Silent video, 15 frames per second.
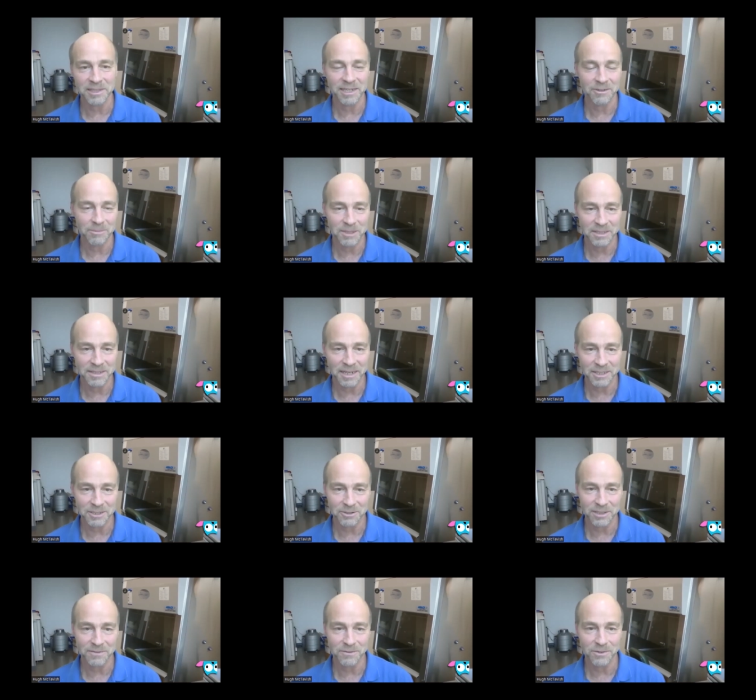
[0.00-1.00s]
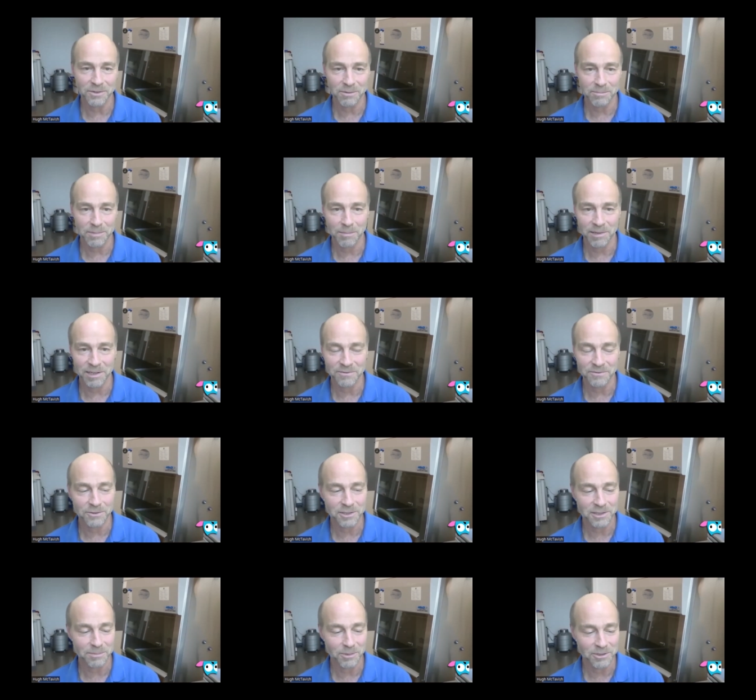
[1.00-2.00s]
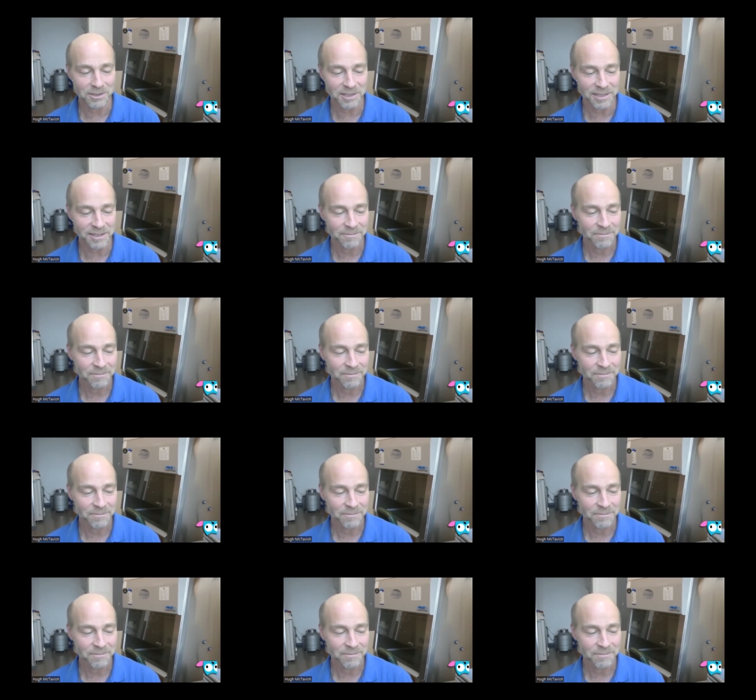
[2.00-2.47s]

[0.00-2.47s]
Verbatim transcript: and I would be the second choice for the Republican voters mostly.